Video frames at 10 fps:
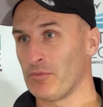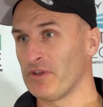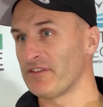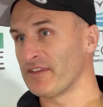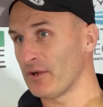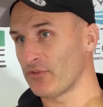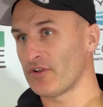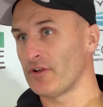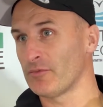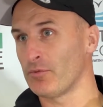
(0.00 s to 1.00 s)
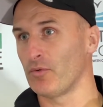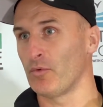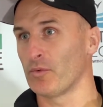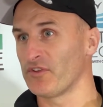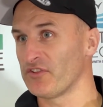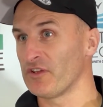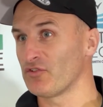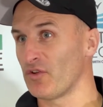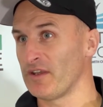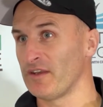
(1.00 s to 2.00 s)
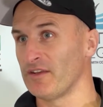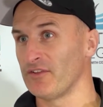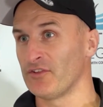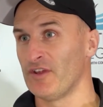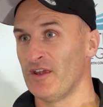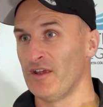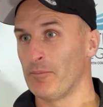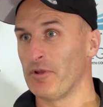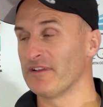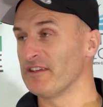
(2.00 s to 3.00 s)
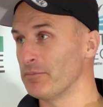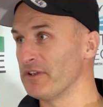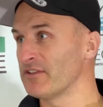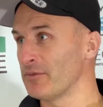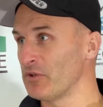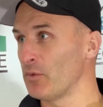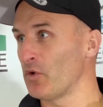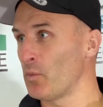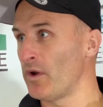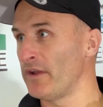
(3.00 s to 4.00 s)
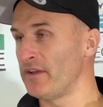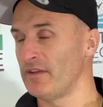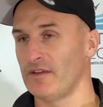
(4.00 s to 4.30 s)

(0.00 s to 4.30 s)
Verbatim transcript: but he's now starting to put what we see in training his ability to beat somebody one on one